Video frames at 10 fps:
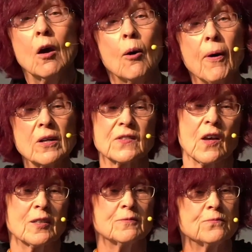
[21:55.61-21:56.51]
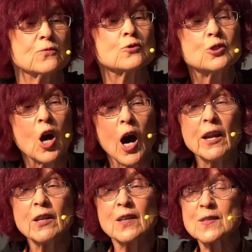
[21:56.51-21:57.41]
Parkside, God
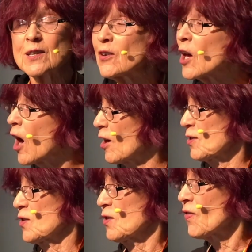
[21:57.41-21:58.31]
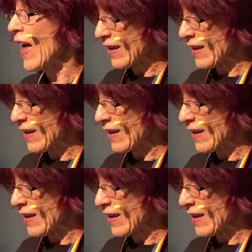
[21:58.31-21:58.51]
is giving us that